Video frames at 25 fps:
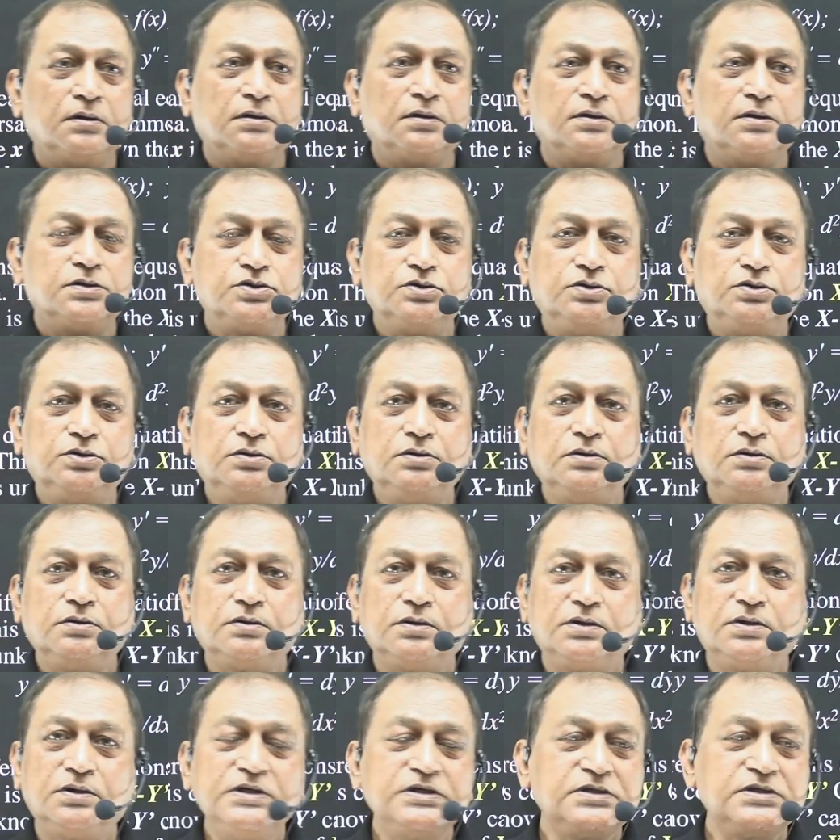So
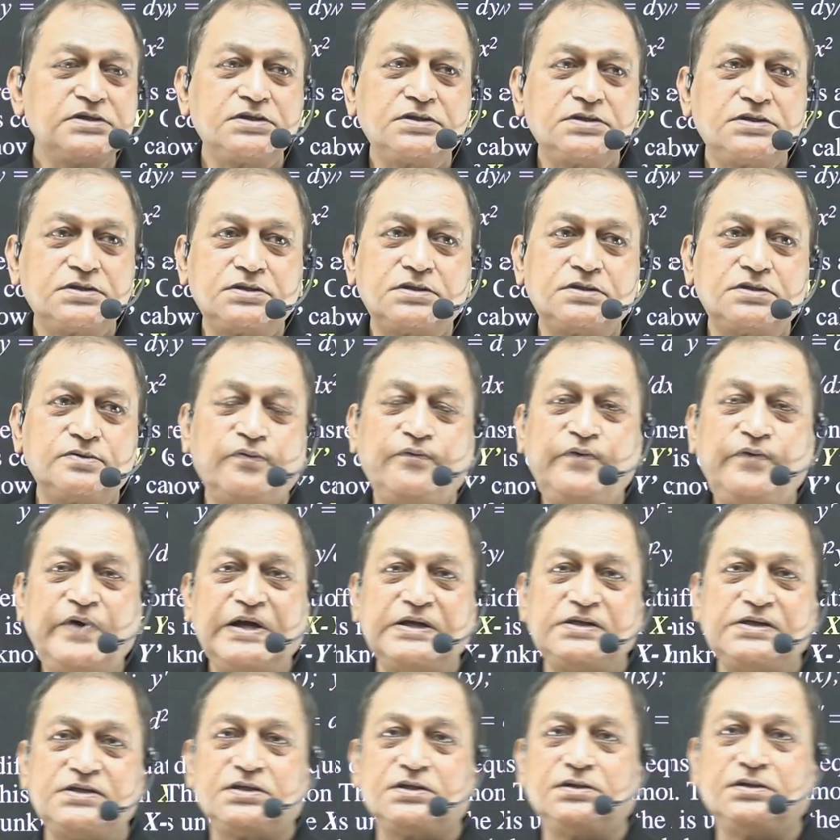this
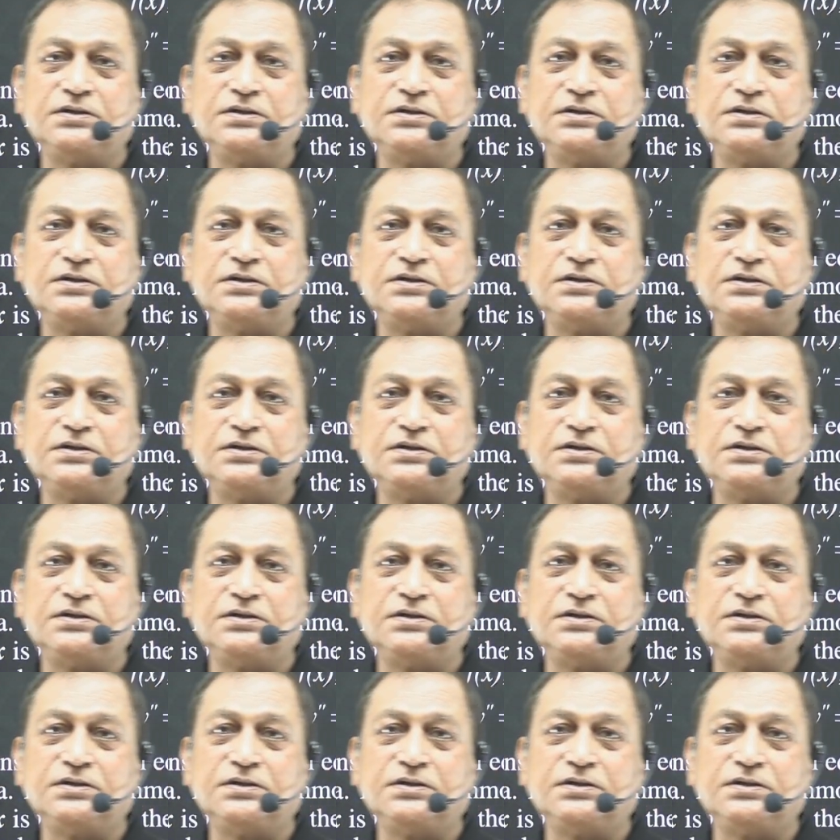fails.